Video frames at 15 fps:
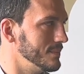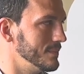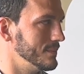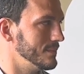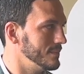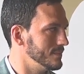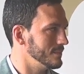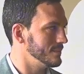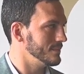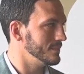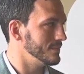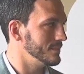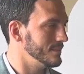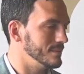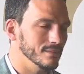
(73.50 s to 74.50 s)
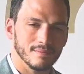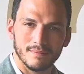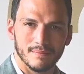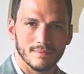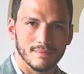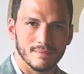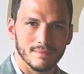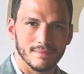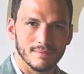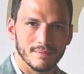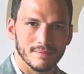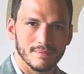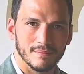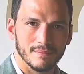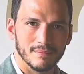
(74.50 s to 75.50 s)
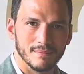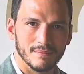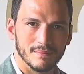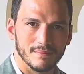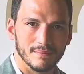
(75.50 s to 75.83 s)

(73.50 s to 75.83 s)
(silent)